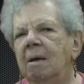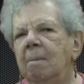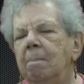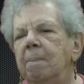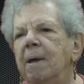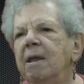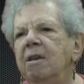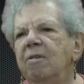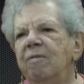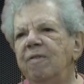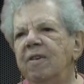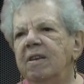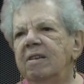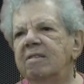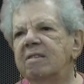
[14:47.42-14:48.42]

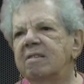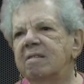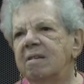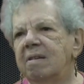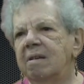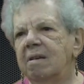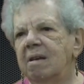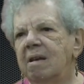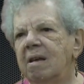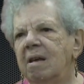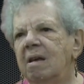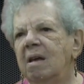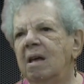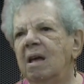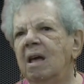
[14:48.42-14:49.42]
Benefits
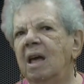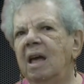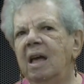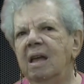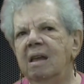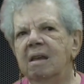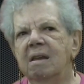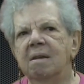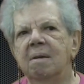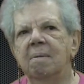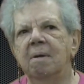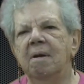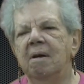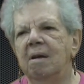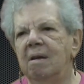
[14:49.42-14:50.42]
and
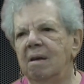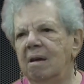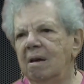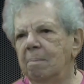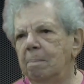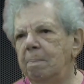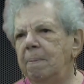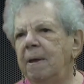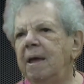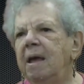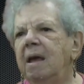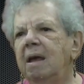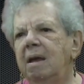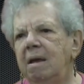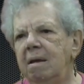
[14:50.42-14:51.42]

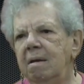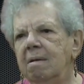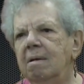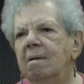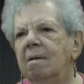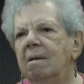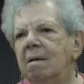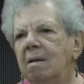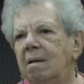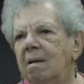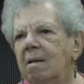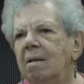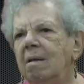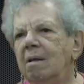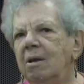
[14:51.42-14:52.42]
pay.
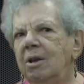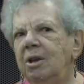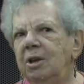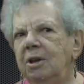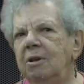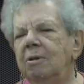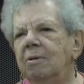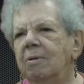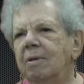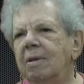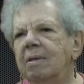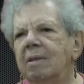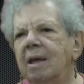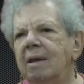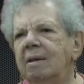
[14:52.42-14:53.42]
You know,
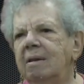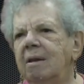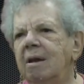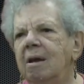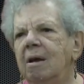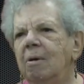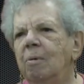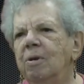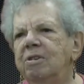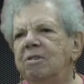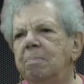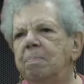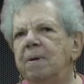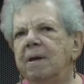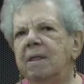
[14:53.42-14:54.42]
that was a
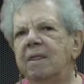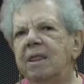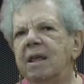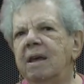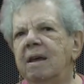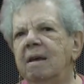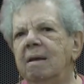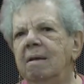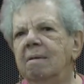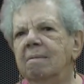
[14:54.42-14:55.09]
big thing